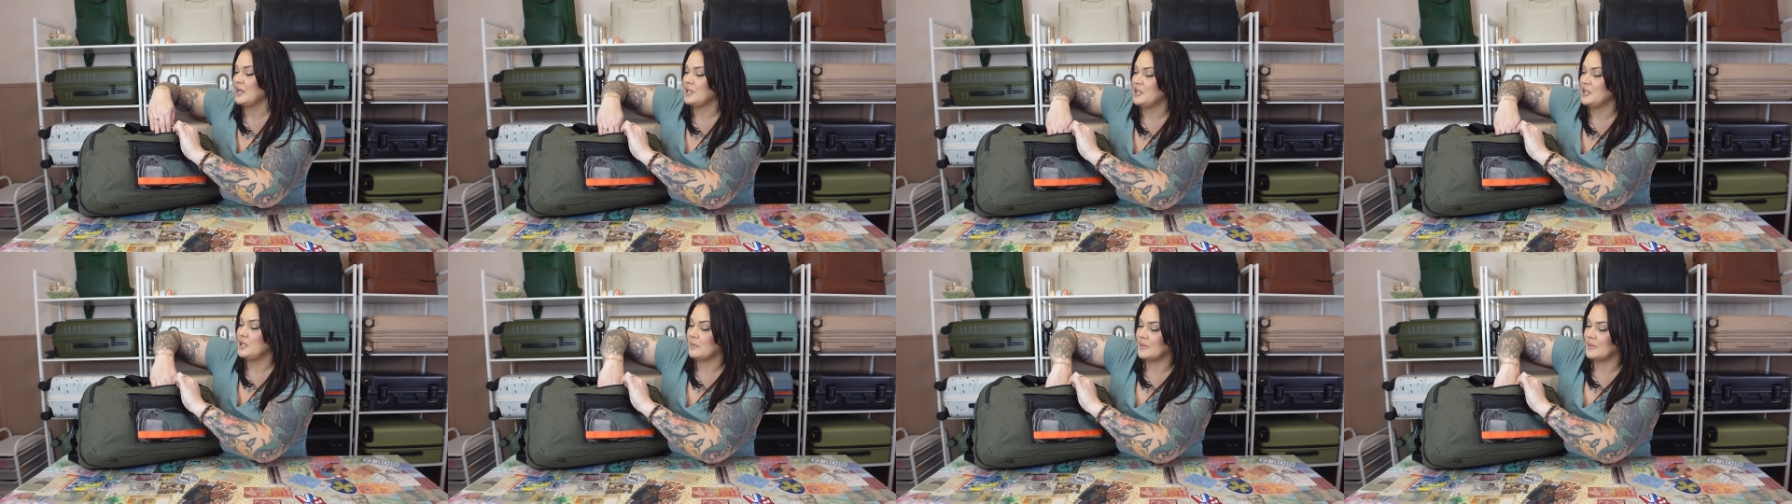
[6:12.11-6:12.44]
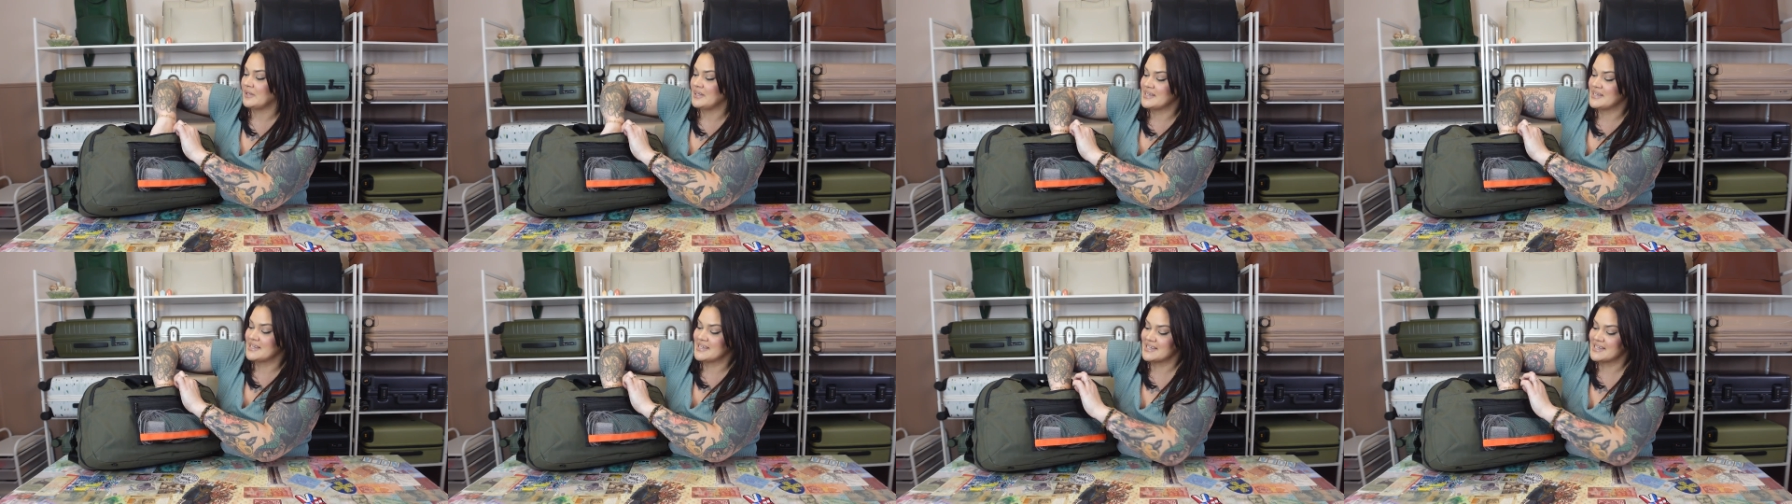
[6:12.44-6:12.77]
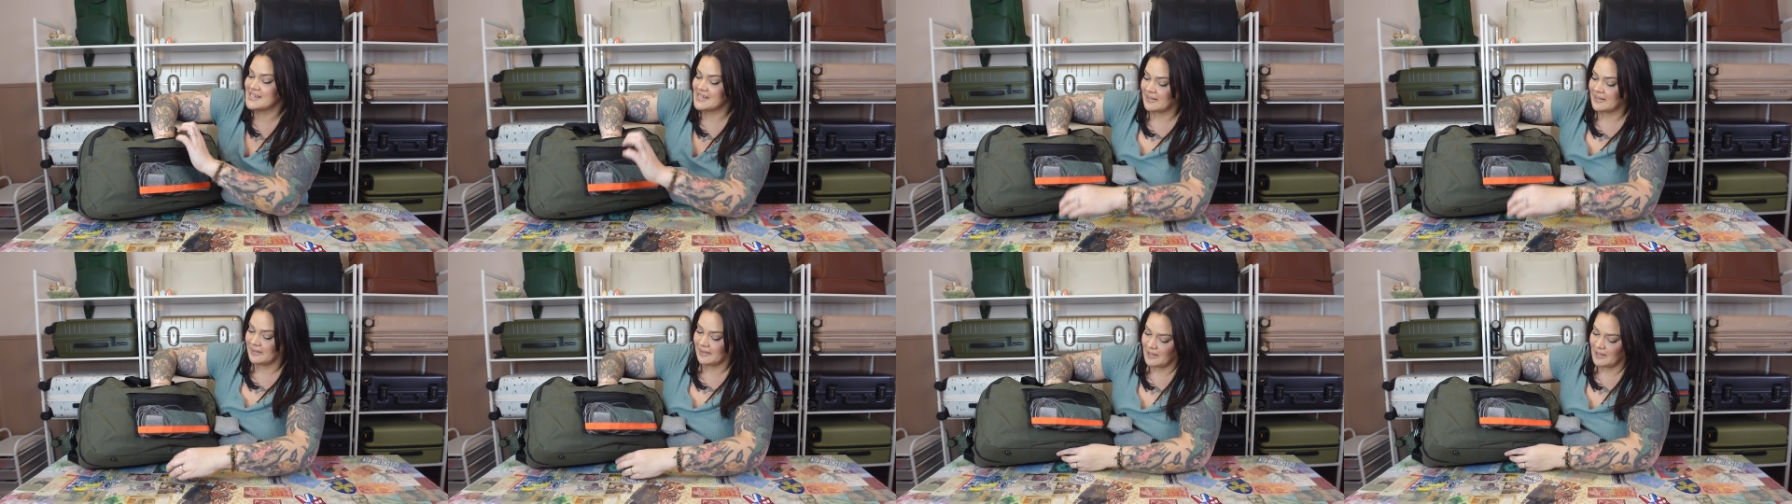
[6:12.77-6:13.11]
you can
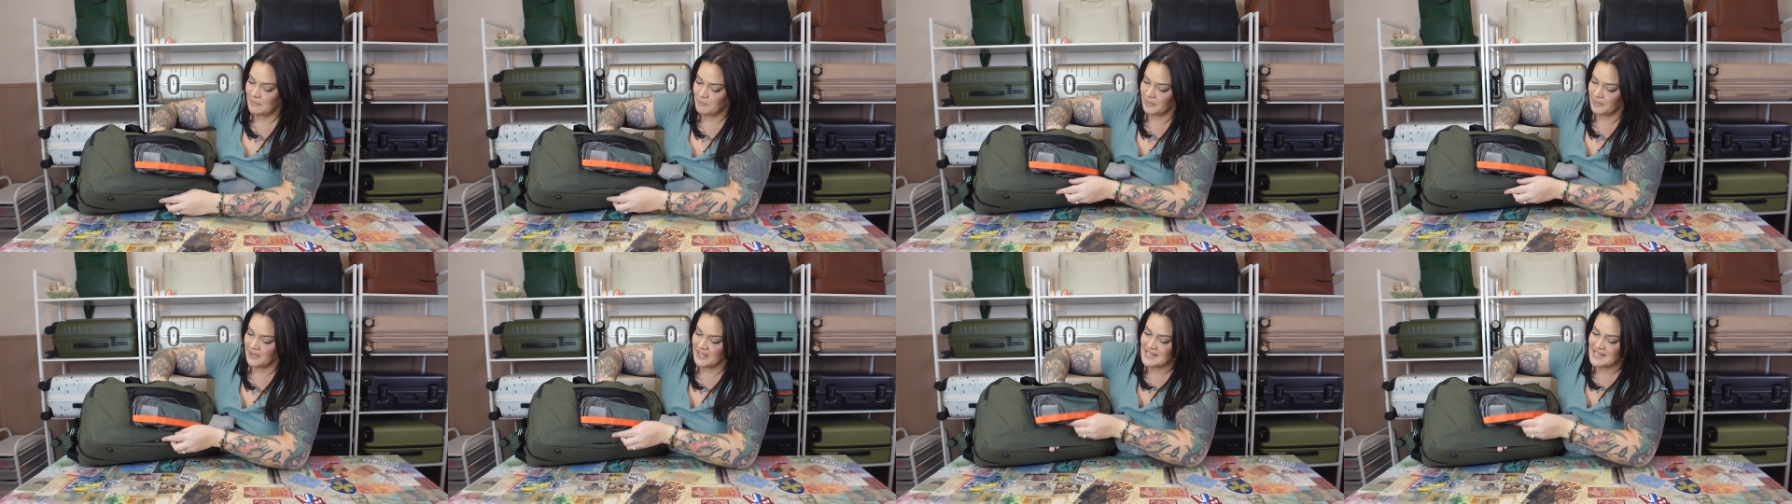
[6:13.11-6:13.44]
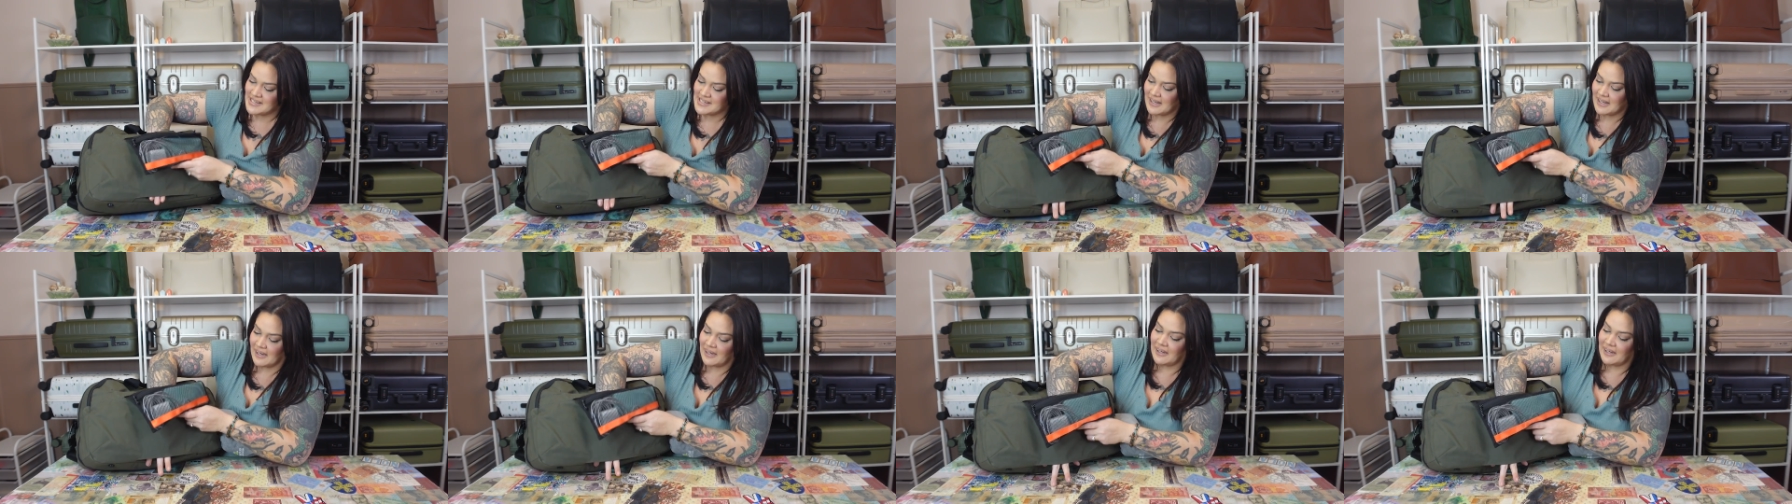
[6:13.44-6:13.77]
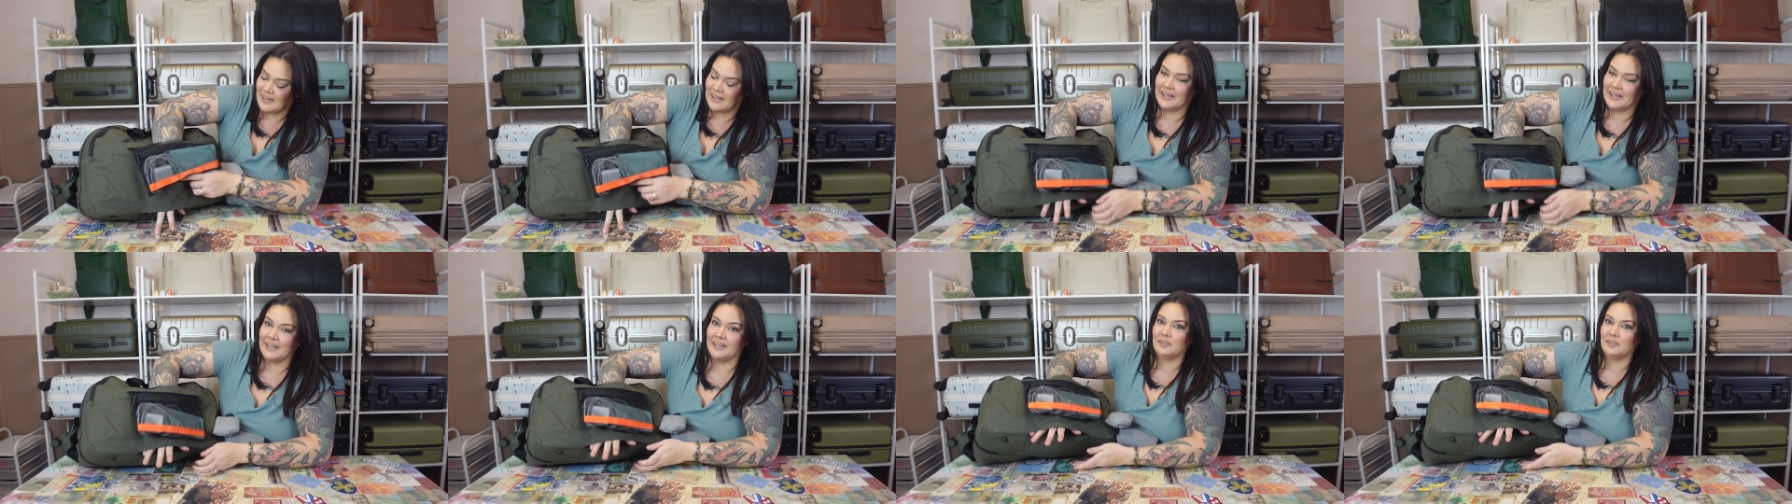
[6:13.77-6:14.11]
slip this
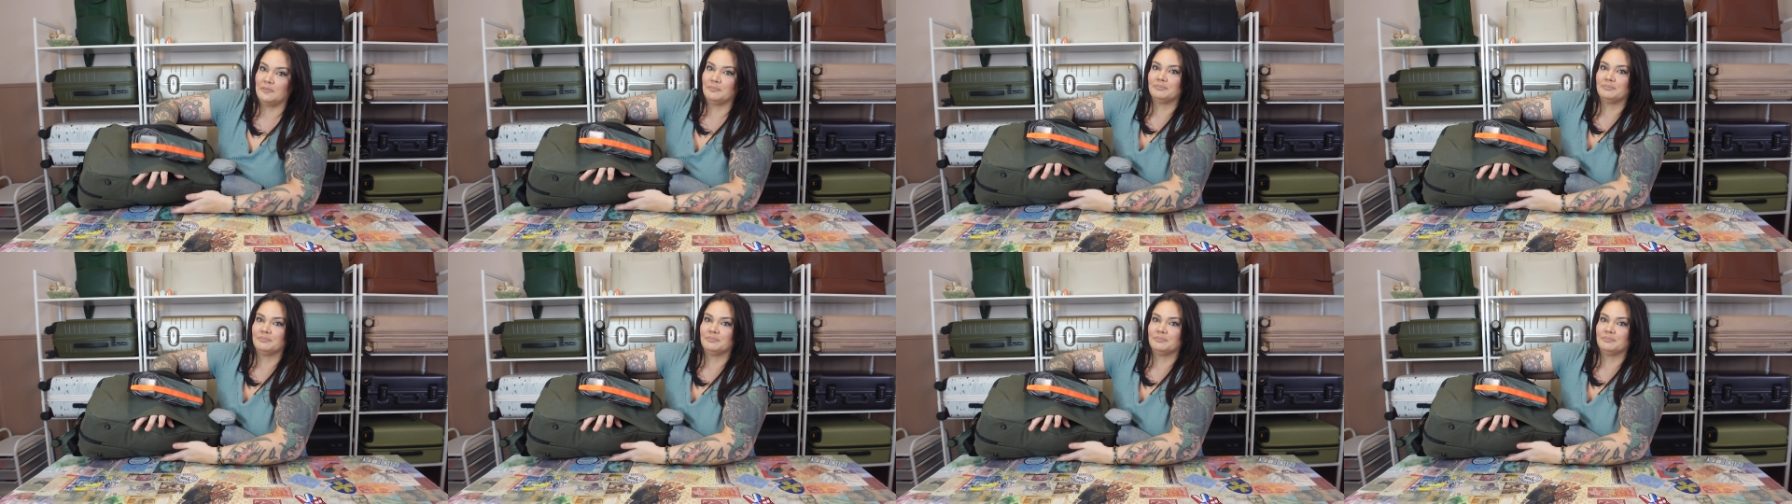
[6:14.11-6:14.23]
on